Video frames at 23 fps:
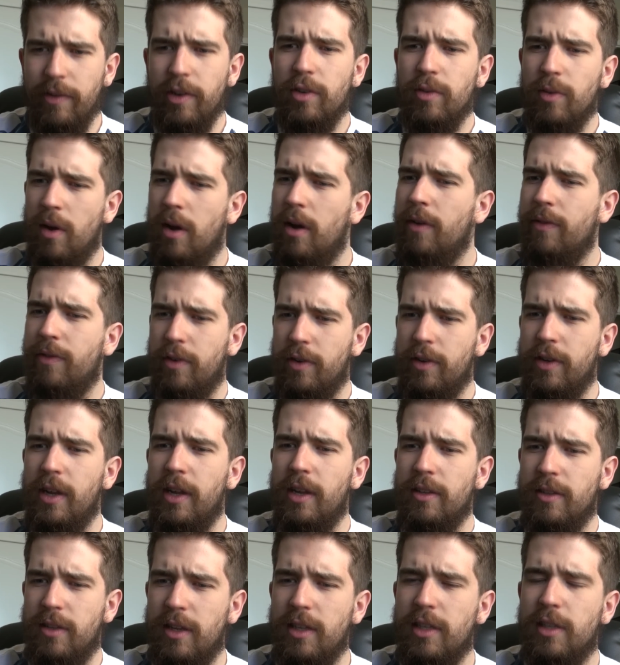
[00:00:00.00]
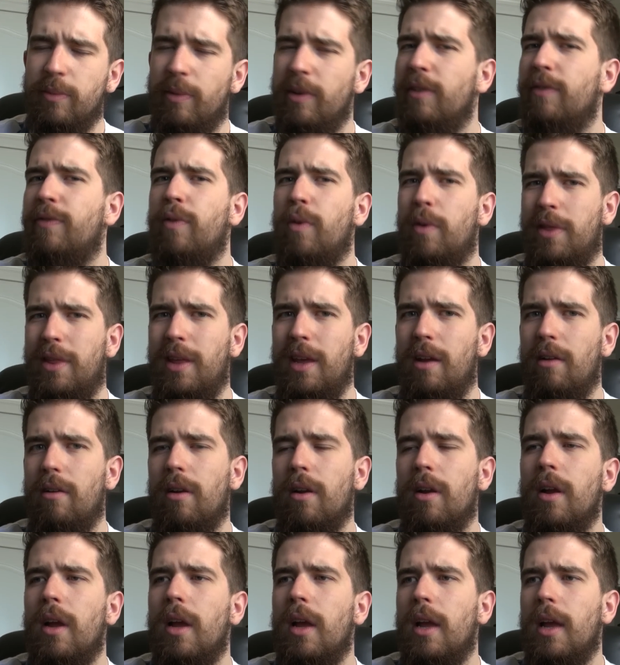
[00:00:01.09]
12, 13, so this will be the 4th
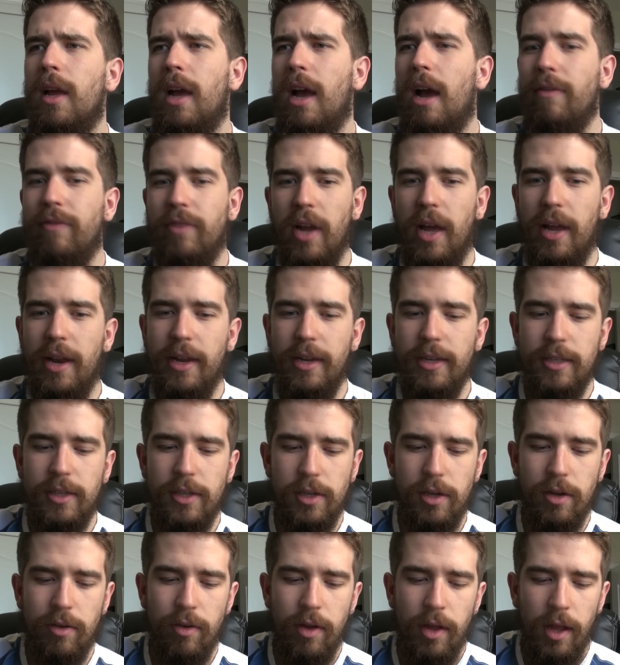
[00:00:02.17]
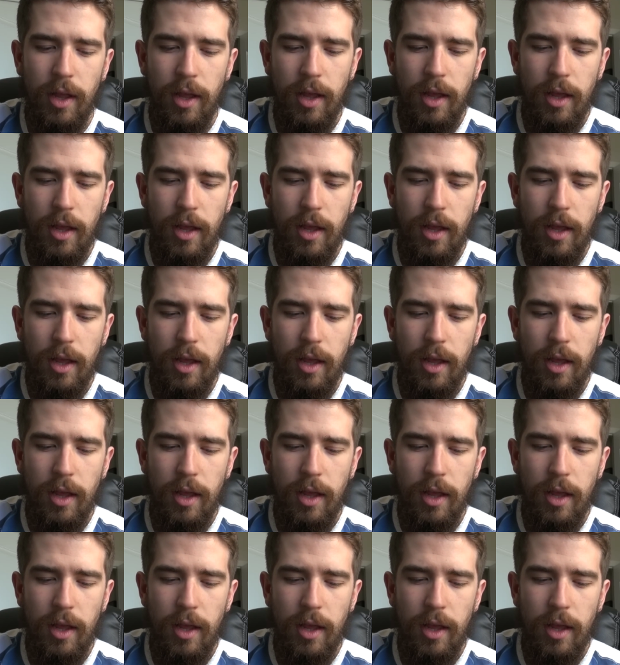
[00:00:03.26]
year I've done it. So